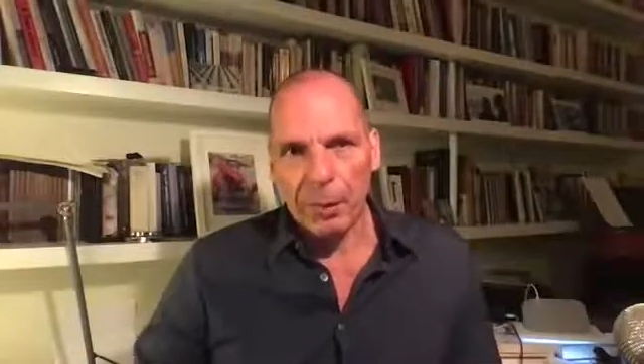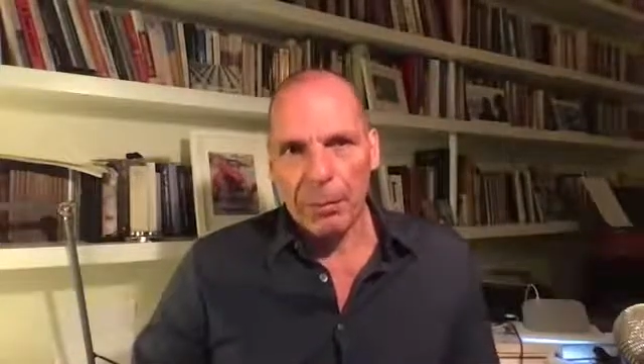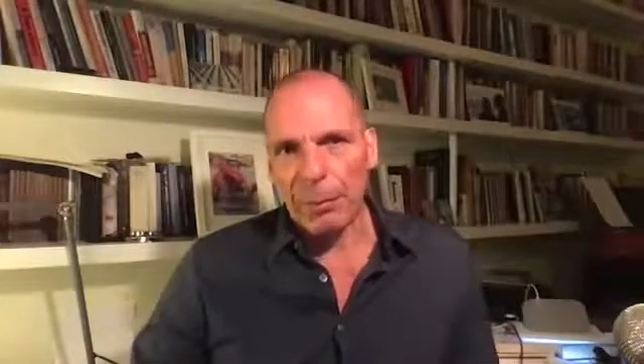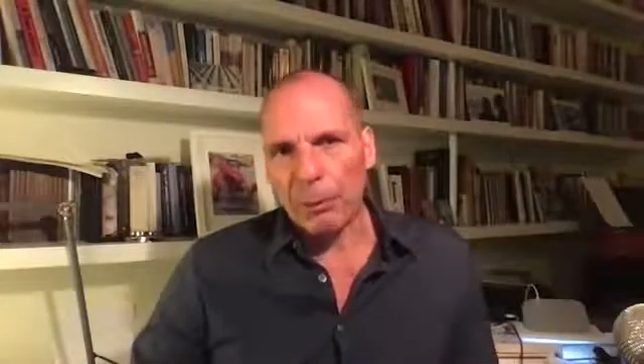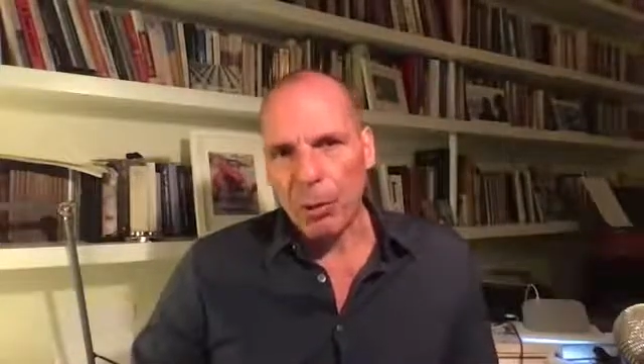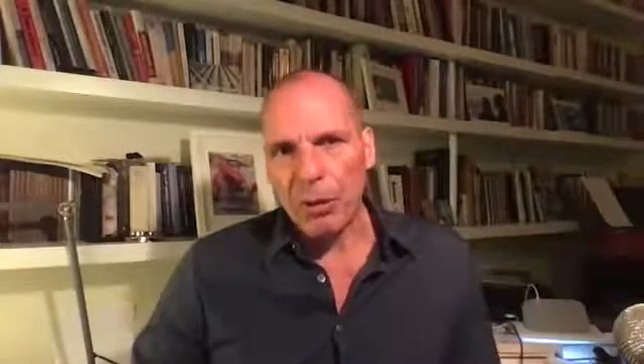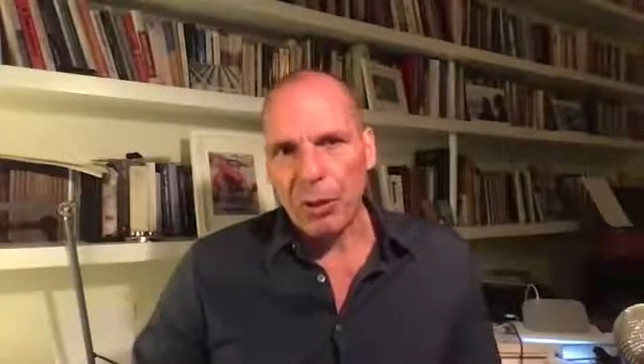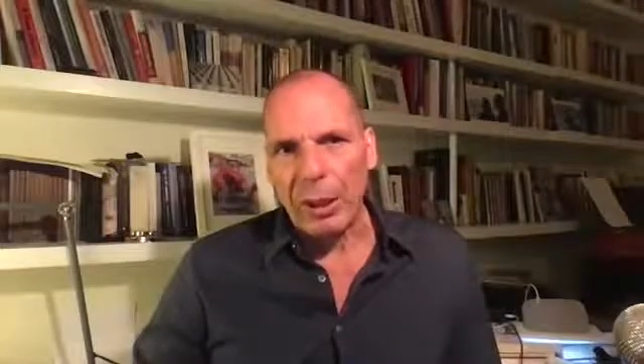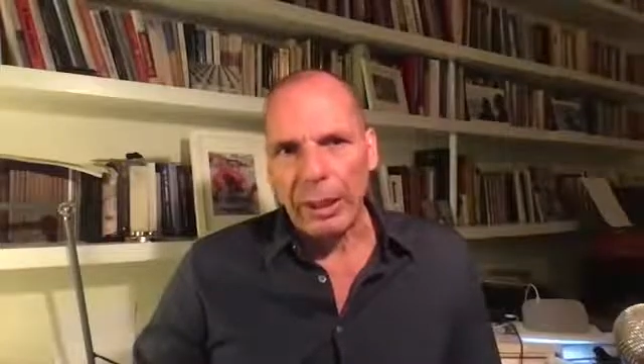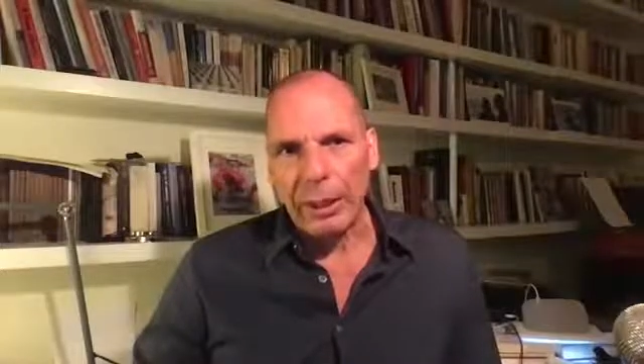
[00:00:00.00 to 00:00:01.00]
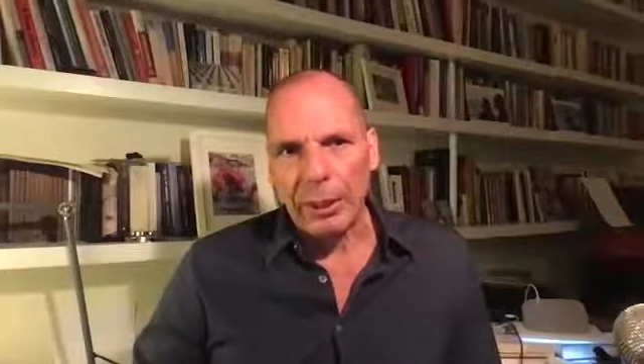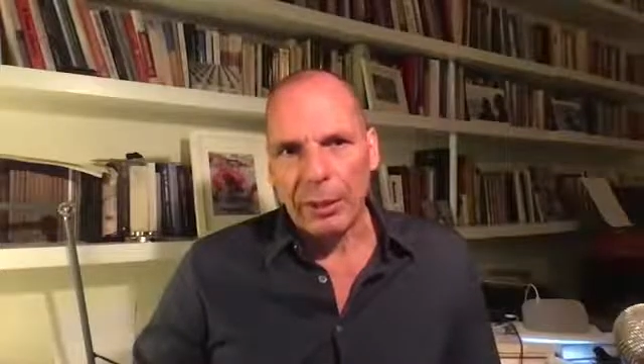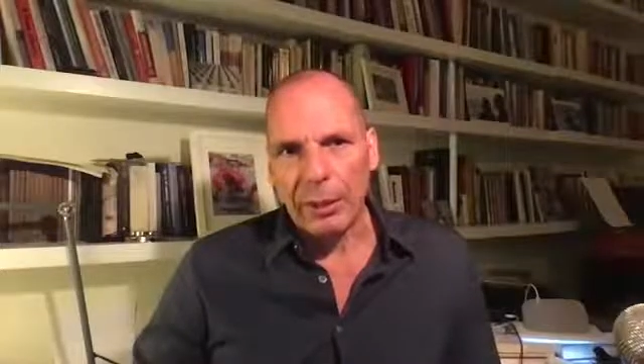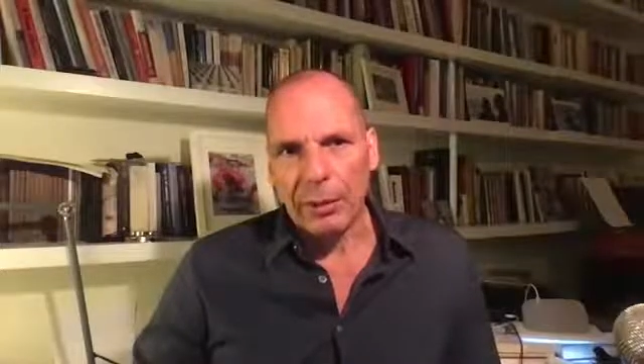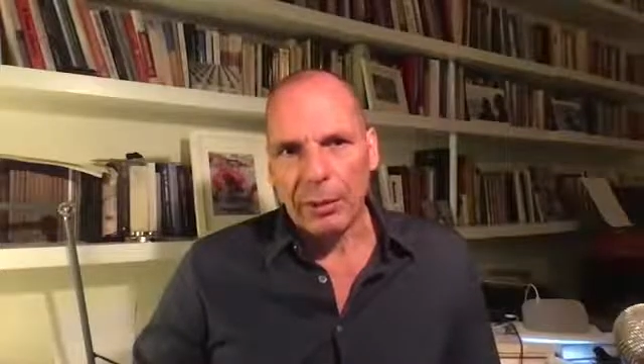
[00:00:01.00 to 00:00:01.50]
but of course
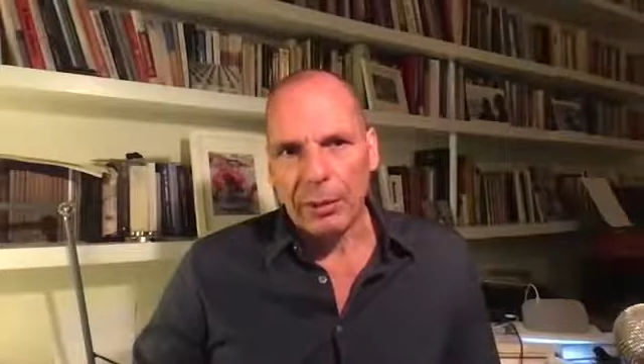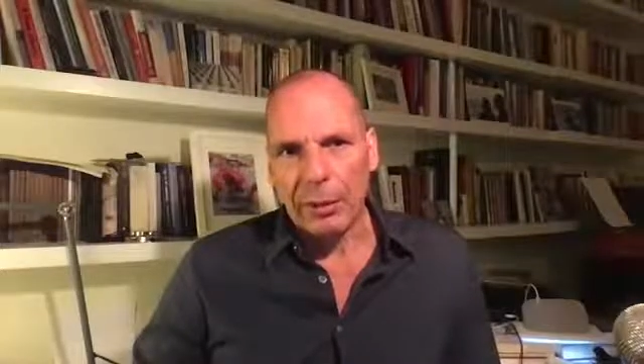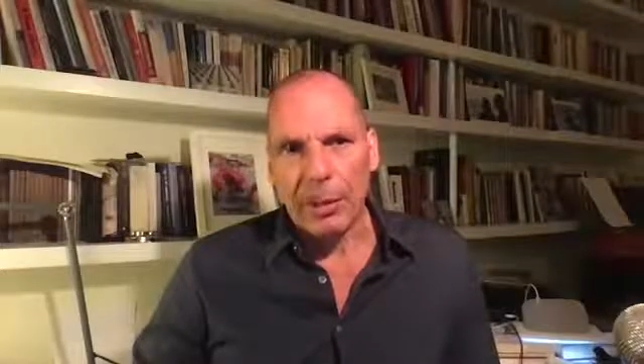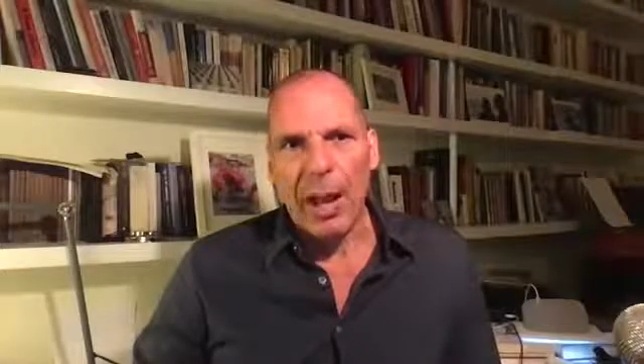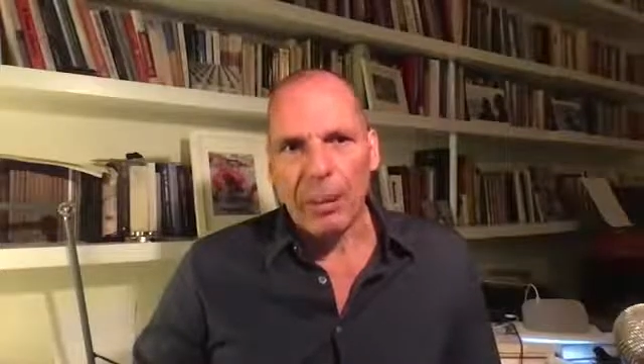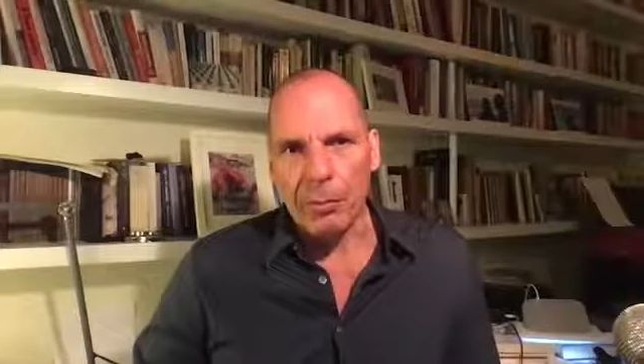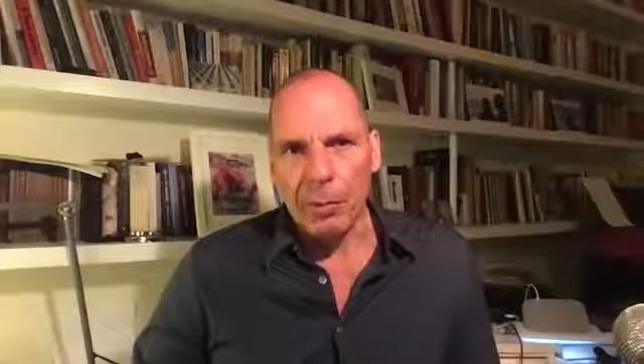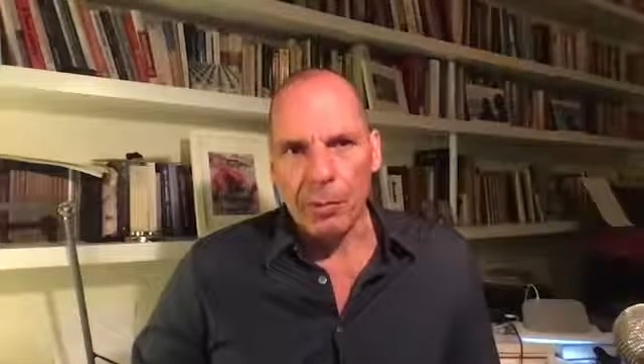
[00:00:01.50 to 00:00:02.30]
related realms.